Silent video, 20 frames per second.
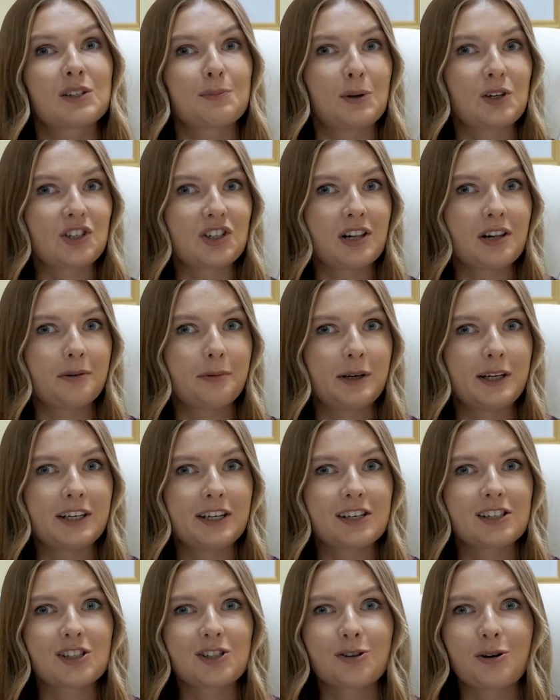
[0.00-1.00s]
Special
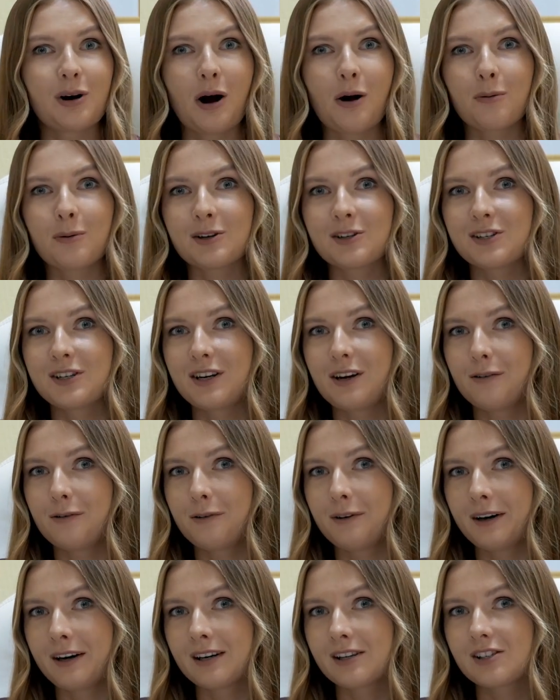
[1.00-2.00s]
greetings to our dear
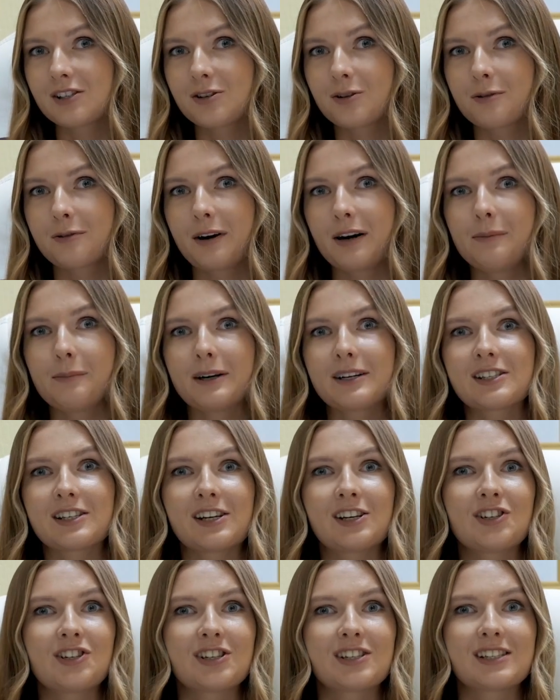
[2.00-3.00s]
friends, Ukraine-based
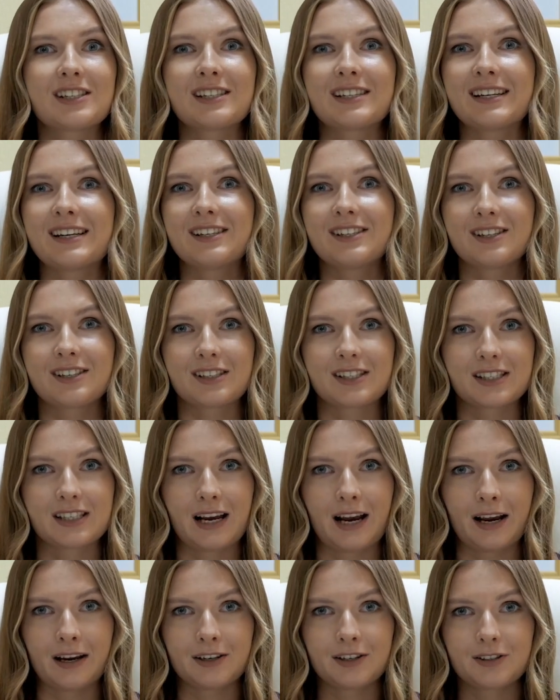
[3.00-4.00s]
agency dating
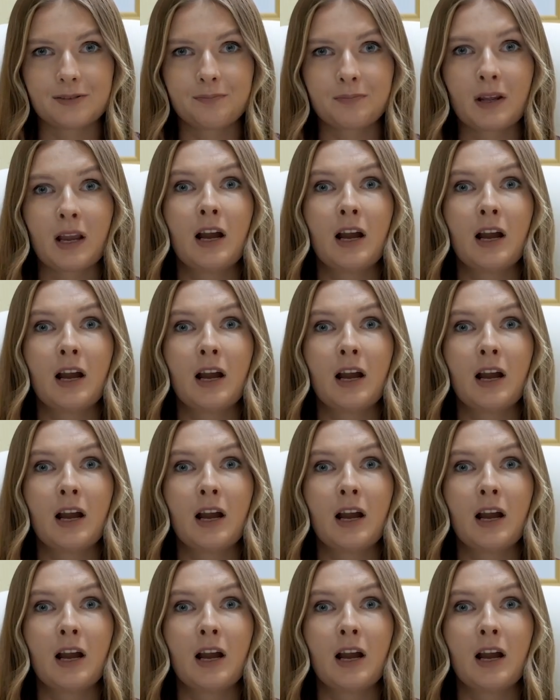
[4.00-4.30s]
site.